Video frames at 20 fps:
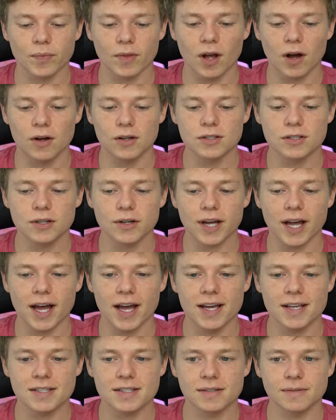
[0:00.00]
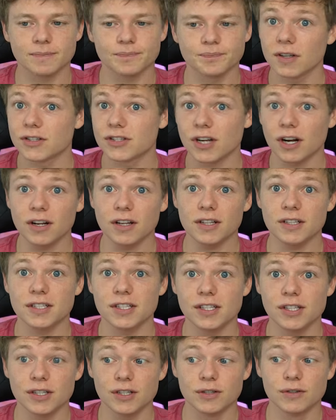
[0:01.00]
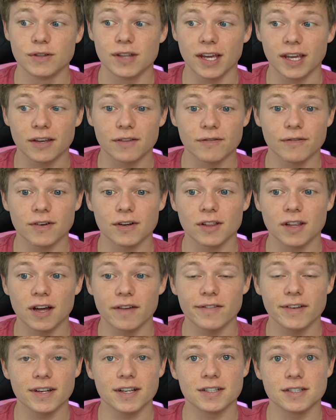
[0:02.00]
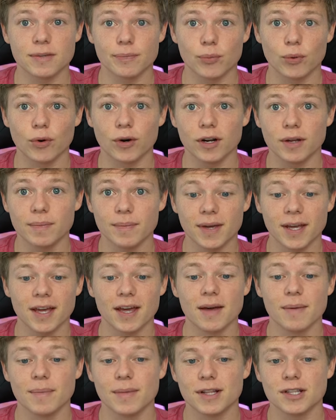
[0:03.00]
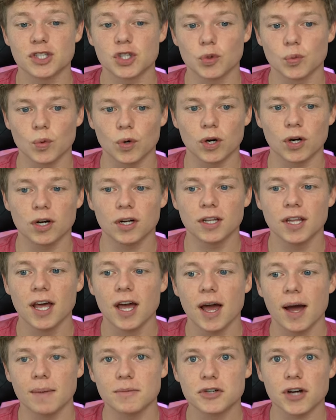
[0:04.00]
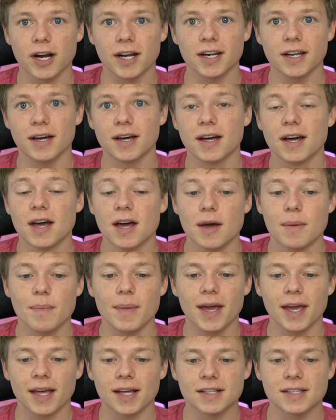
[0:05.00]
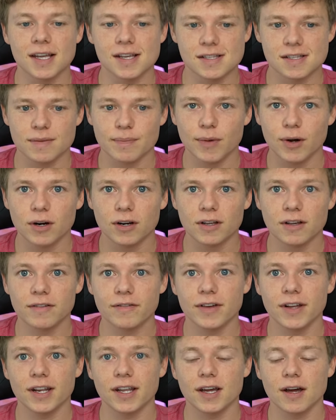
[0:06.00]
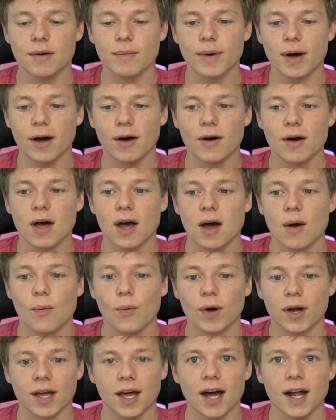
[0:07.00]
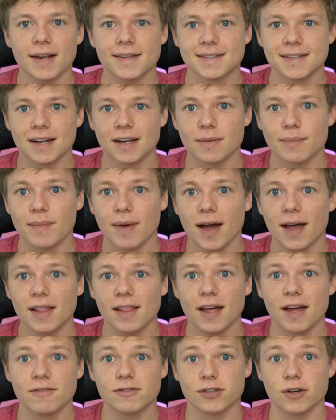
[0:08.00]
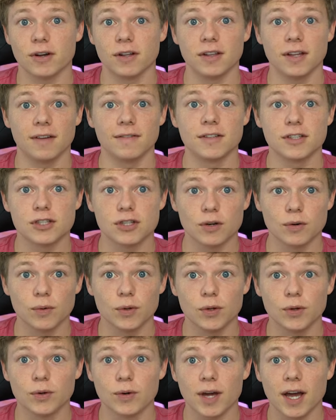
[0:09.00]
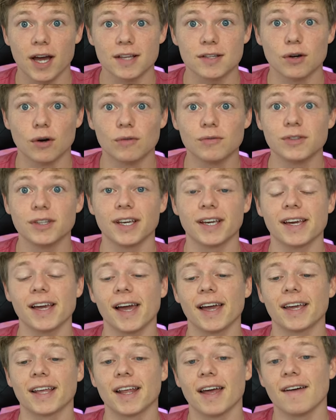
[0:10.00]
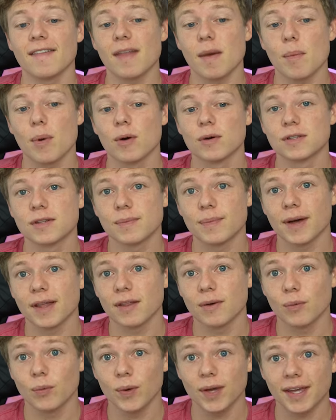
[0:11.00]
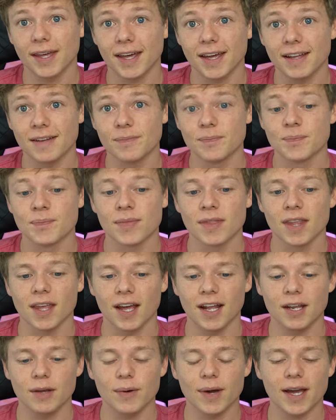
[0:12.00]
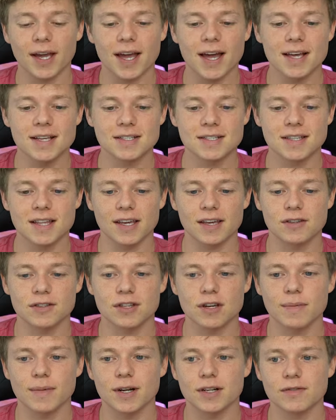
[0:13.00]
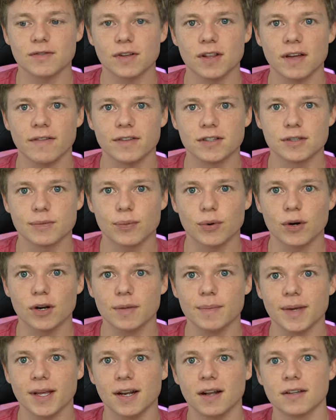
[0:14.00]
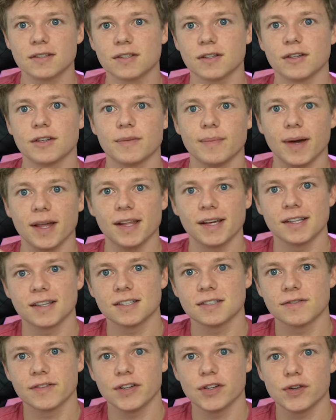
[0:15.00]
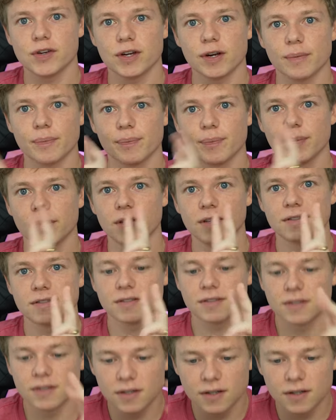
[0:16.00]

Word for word: also, guys, shout out to you. Thank you for loving and supporting me. It means the world. I'm trying to make a testimonial video about what God has done in my life. So I'd love to show you guys. Hopefully, I can have that posted by the weekend. Anyway, guys, thank you so much for loving and supporting me. And also, you might like this video here. Peace.